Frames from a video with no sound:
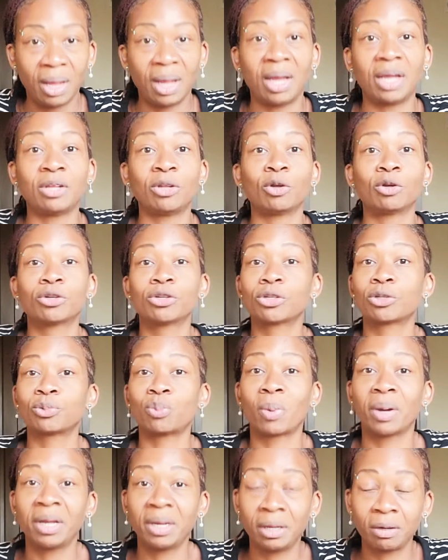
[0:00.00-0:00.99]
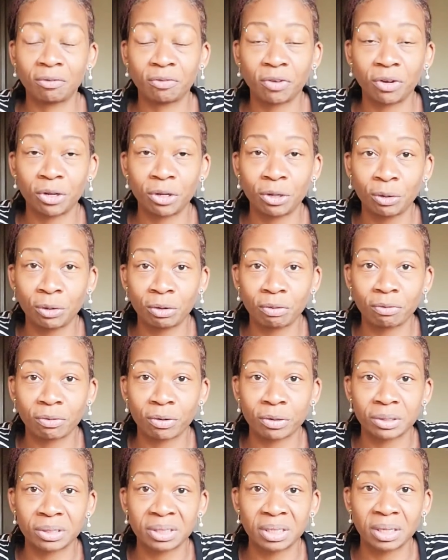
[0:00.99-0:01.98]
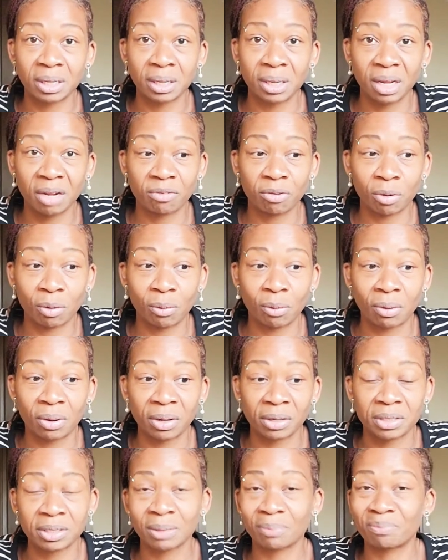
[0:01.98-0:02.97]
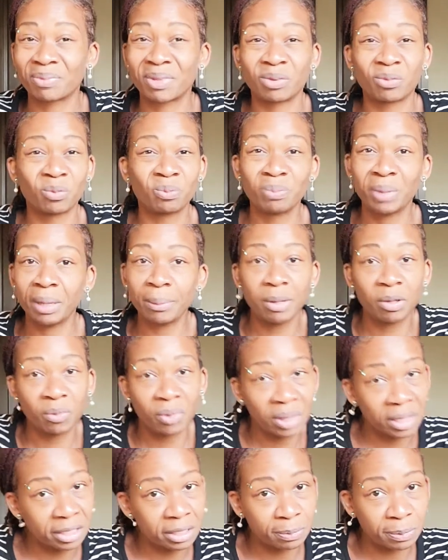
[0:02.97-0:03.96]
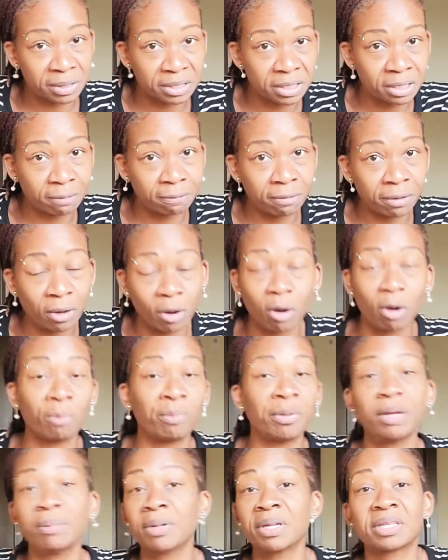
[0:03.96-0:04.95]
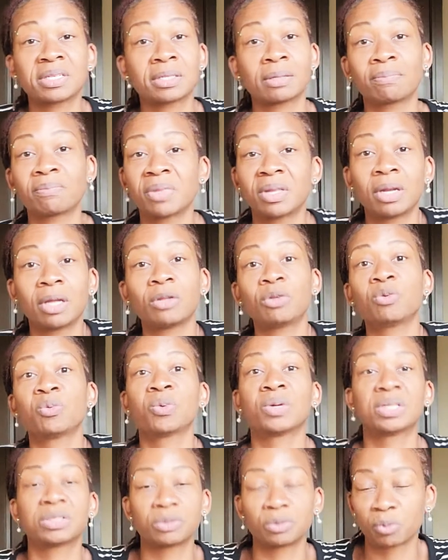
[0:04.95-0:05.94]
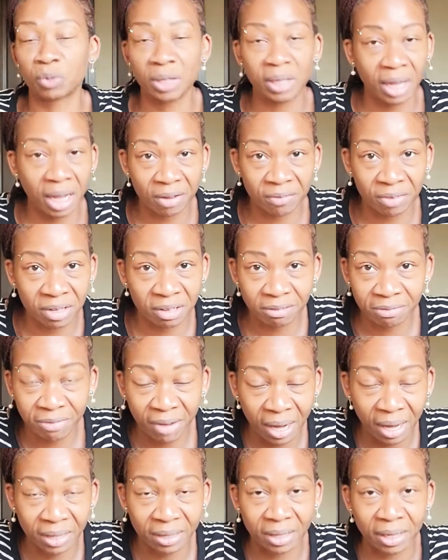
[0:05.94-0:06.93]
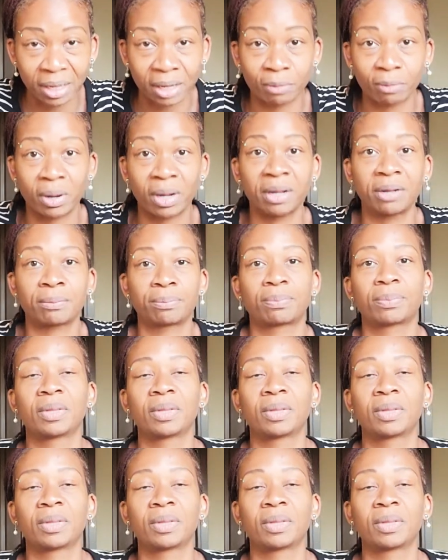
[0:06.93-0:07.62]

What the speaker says: and you're just waiting for the universe to deliver on something maybe really specific, or maybe it's something that you really haven't defined yet, right?